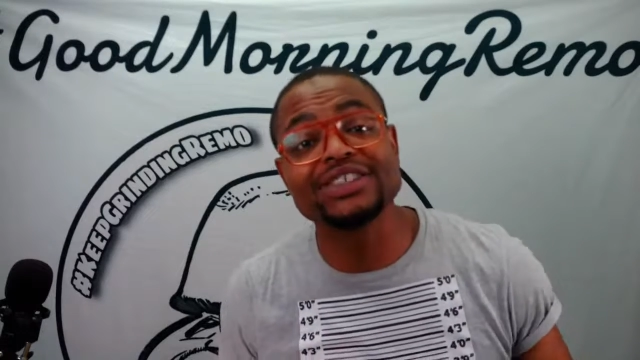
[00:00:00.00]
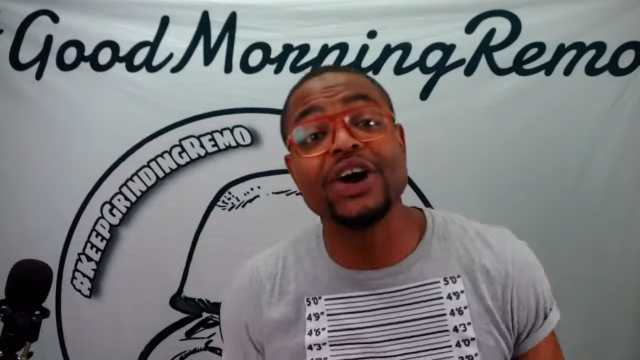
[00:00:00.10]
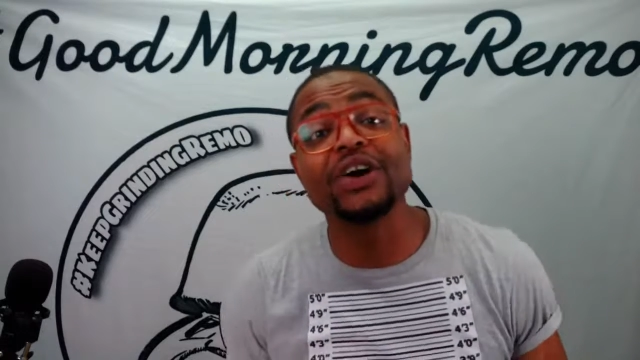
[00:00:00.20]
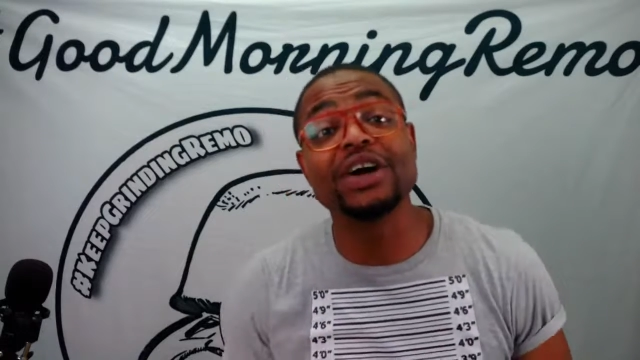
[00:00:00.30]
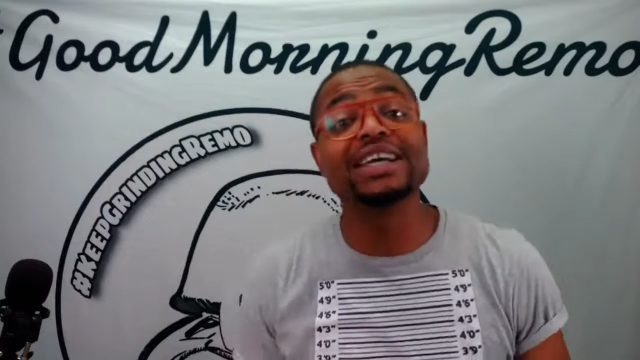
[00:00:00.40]

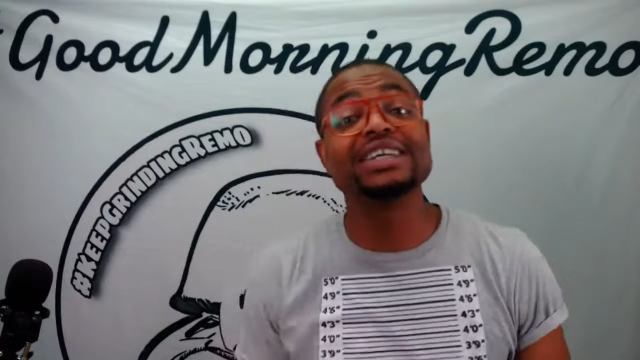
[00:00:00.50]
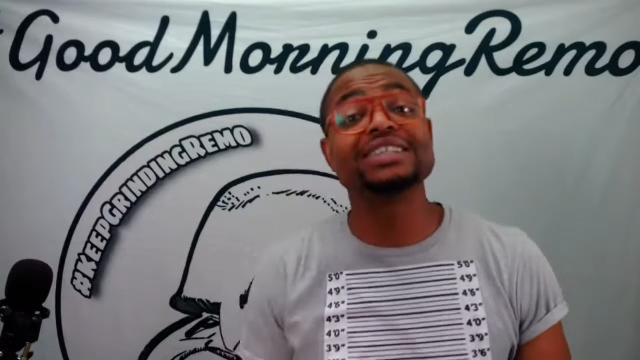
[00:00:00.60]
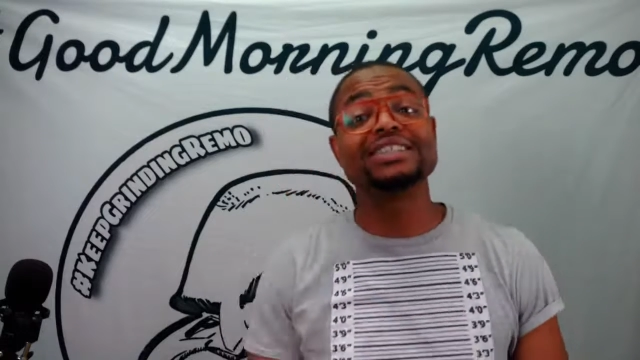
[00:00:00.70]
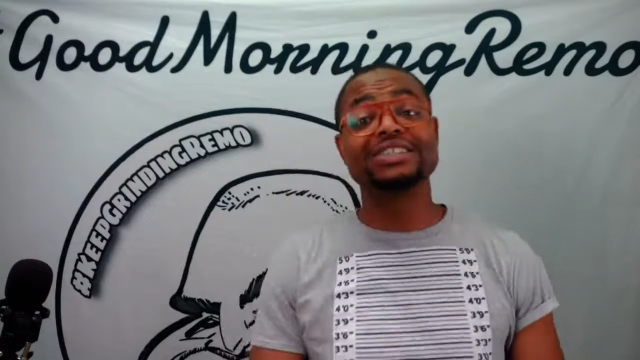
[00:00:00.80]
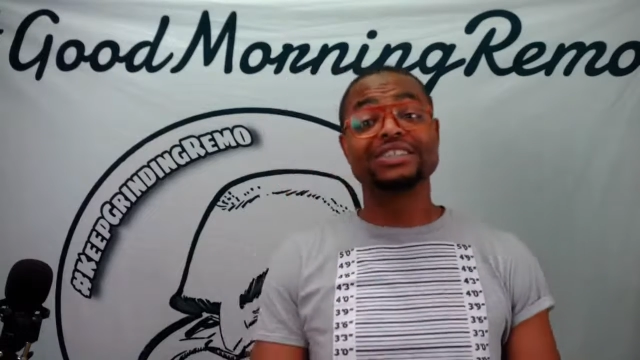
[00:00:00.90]
joint
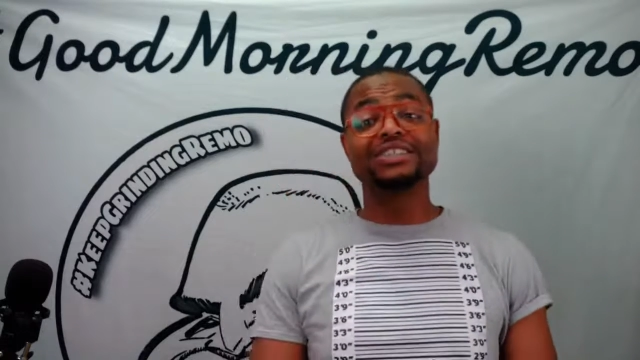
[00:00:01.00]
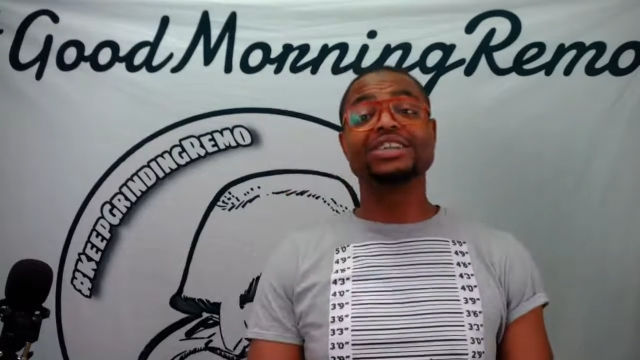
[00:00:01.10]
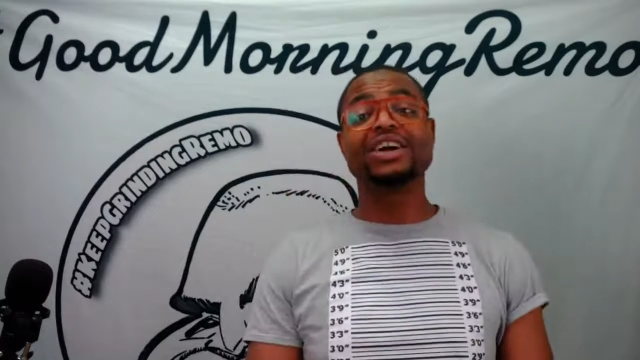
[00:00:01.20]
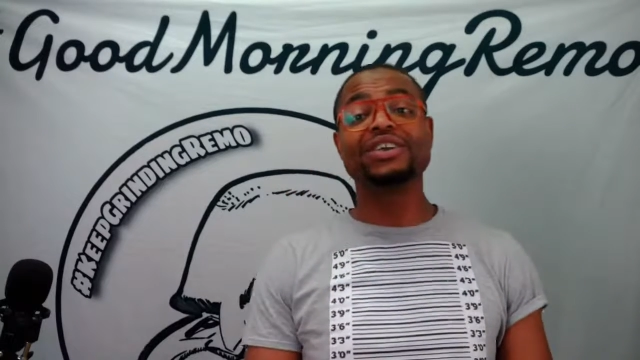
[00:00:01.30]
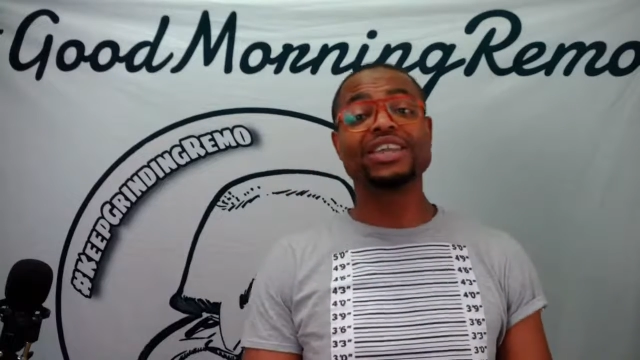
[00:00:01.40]
is,
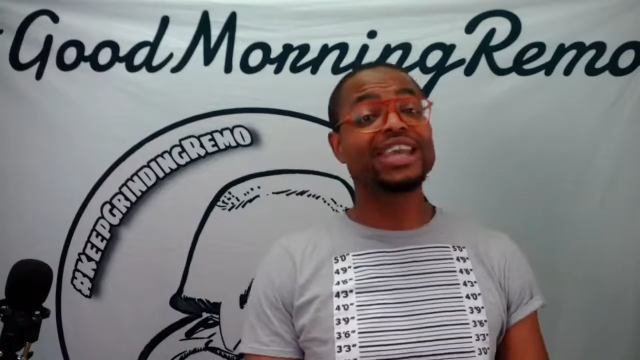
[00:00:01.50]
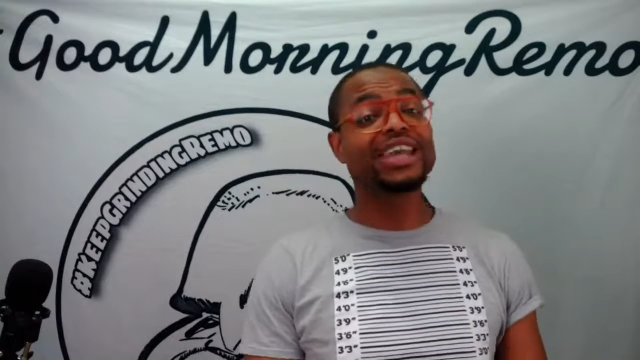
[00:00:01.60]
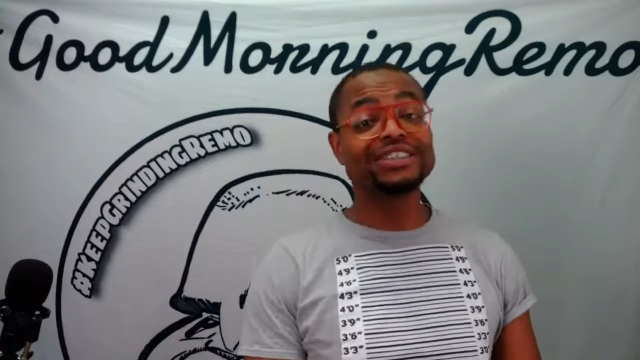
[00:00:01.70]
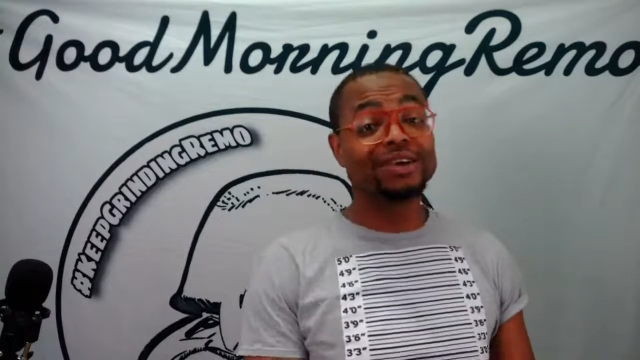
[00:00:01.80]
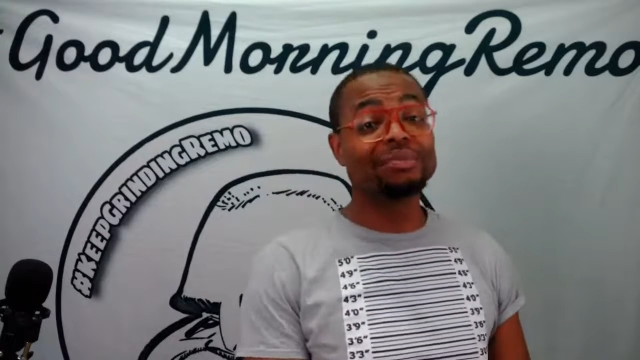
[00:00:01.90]
the
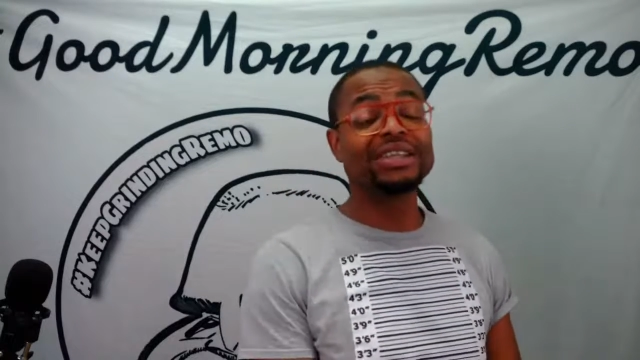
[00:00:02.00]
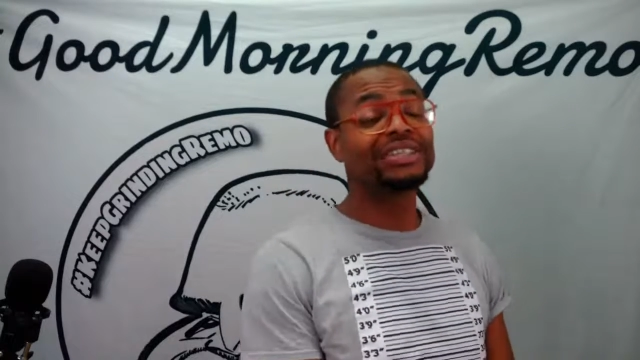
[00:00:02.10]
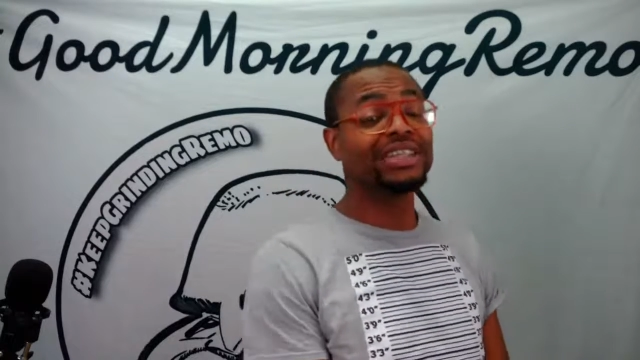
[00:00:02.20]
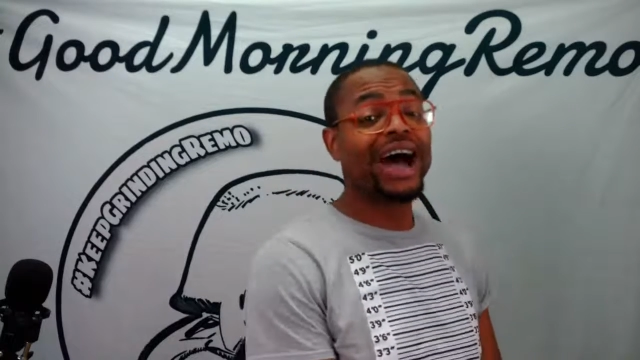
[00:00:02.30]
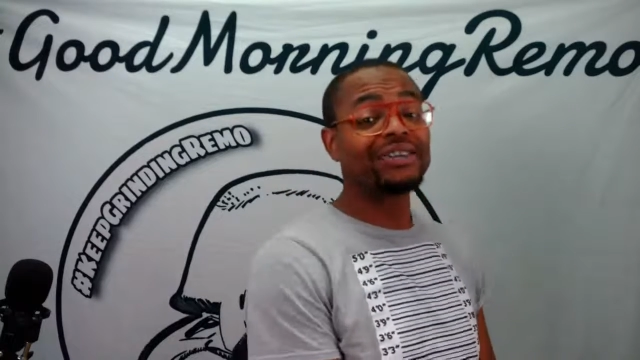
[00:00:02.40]
kids gonna be
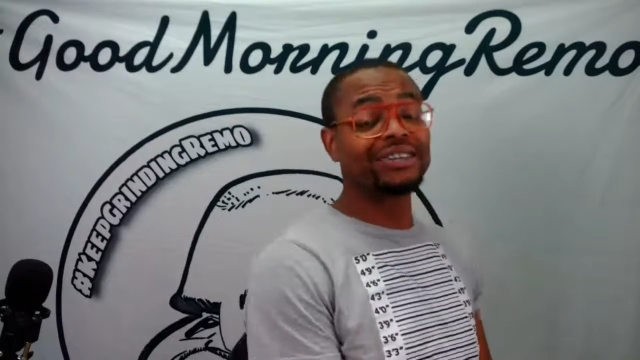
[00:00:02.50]
just out